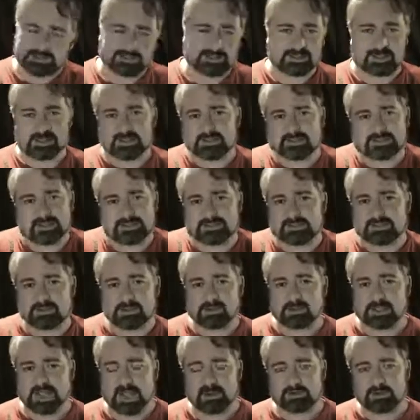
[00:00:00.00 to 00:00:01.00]

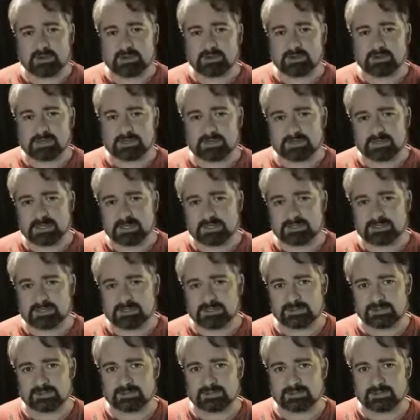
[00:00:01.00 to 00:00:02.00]
the camera on it is next
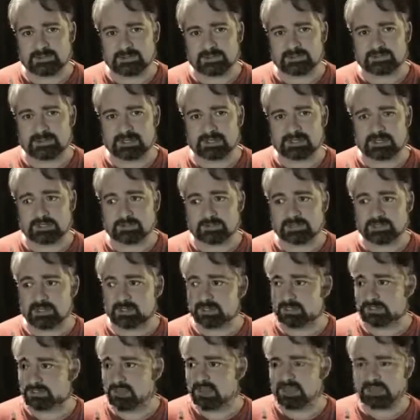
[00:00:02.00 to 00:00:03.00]
to useless as far as I'm
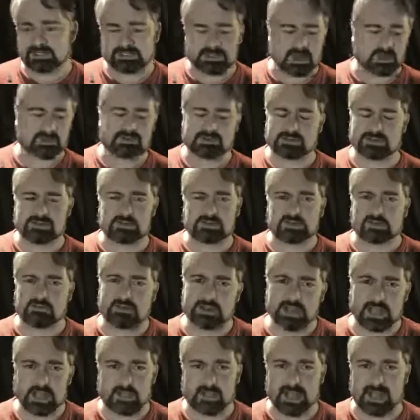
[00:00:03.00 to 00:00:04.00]
concerned, because I don't do
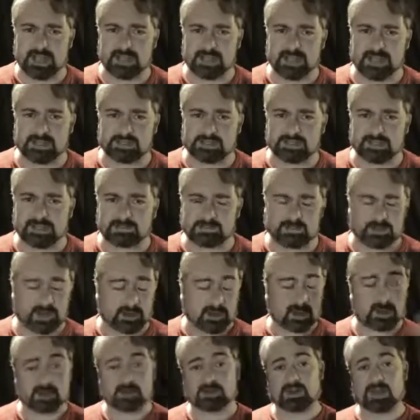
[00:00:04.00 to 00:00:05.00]
video hangouts that often.
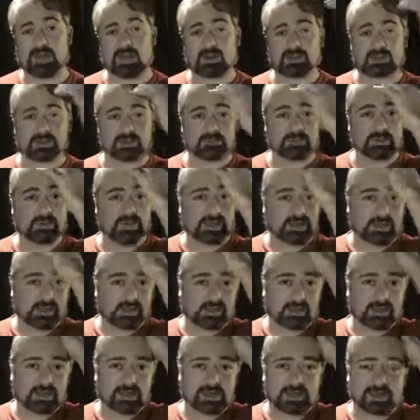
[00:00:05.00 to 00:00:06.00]
I don't like them,
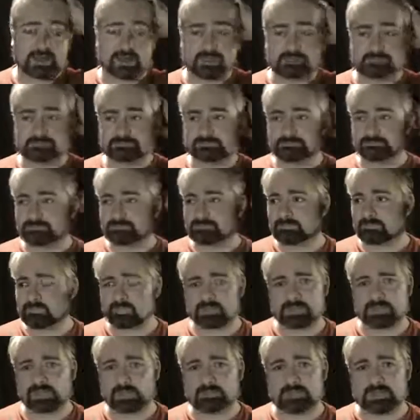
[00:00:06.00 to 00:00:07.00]

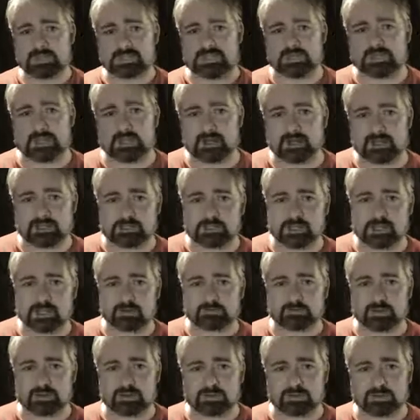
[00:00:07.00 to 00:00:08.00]
for the same reason I don't like
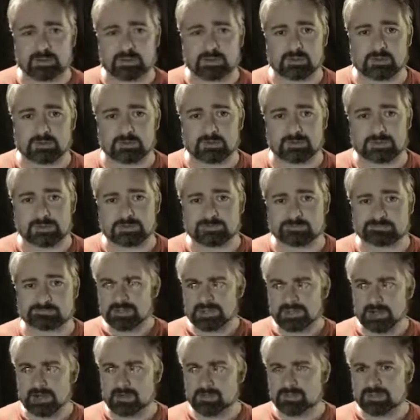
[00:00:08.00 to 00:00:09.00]
telephone calls.
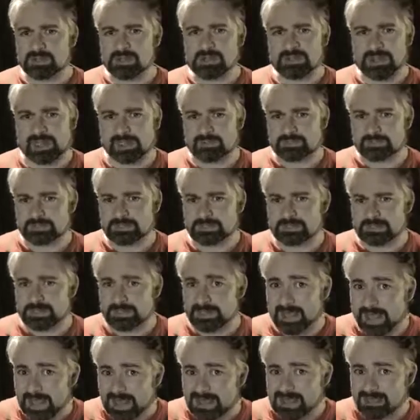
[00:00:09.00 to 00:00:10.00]
It only comes
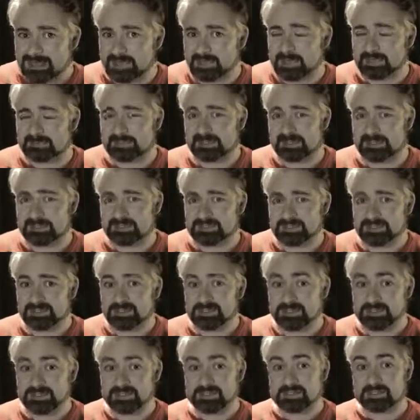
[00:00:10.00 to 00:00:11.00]
in 8GB
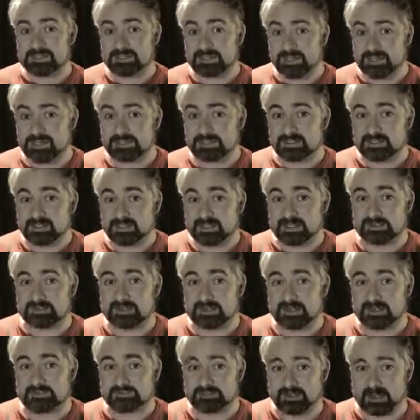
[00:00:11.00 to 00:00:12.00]
and
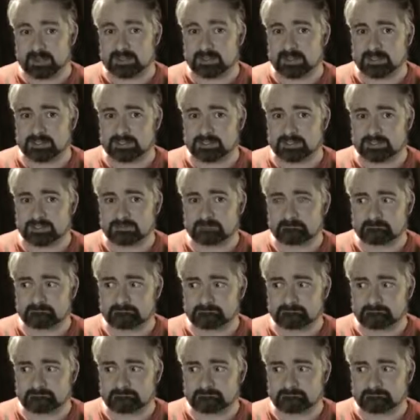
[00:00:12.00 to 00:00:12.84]
16GB variants.